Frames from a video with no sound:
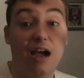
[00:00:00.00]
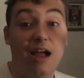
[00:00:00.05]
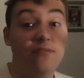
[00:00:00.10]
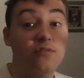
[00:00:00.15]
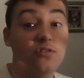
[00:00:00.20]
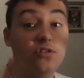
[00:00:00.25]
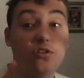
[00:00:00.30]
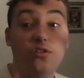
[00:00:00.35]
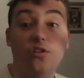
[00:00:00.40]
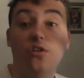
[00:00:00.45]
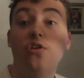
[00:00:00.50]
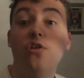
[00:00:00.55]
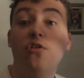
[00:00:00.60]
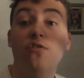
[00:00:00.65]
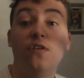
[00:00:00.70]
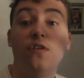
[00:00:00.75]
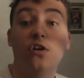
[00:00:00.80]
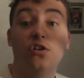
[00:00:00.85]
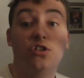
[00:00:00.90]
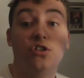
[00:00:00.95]
I haven't done the
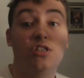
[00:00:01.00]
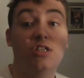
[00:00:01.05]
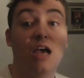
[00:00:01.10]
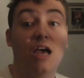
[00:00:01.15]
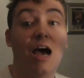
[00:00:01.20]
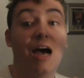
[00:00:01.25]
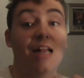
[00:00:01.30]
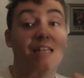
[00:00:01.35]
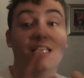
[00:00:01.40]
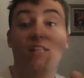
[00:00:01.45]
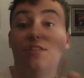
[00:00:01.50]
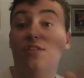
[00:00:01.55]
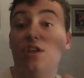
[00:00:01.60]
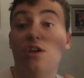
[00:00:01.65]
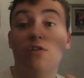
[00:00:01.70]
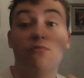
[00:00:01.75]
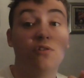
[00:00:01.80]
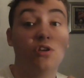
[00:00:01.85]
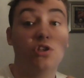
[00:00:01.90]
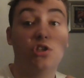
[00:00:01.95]
new version yet. I did
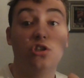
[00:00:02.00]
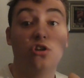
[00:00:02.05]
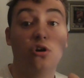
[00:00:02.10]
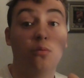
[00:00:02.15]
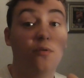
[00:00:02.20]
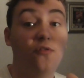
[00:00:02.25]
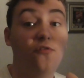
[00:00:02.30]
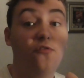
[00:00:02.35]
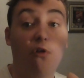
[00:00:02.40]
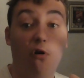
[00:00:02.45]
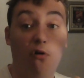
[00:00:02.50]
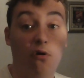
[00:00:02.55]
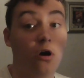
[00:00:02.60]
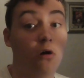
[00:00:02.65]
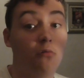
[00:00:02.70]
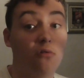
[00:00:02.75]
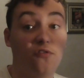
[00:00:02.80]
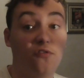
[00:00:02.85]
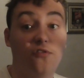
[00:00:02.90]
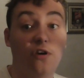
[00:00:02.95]
the original before it
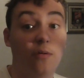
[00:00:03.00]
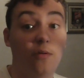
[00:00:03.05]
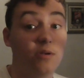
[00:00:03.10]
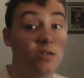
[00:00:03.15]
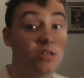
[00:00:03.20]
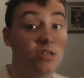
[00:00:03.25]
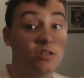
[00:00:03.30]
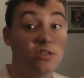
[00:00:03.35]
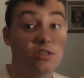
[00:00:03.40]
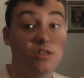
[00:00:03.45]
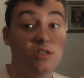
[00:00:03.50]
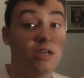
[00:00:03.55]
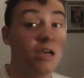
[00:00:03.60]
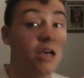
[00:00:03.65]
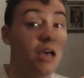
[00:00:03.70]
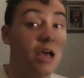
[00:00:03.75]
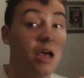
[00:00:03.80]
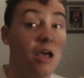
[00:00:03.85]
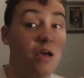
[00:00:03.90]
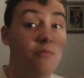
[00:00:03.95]
got refurbished
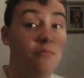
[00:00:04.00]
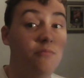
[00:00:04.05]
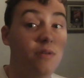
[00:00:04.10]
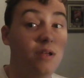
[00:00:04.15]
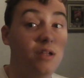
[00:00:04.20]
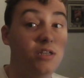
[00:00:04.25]
um,